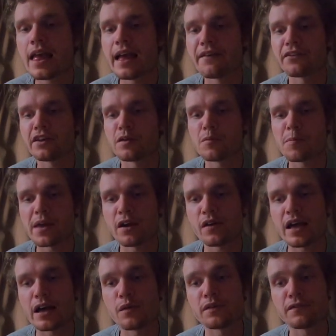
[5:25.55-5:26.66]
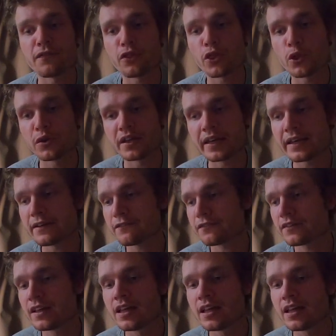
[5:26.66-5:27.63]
Athletic Bilbao are in 13th.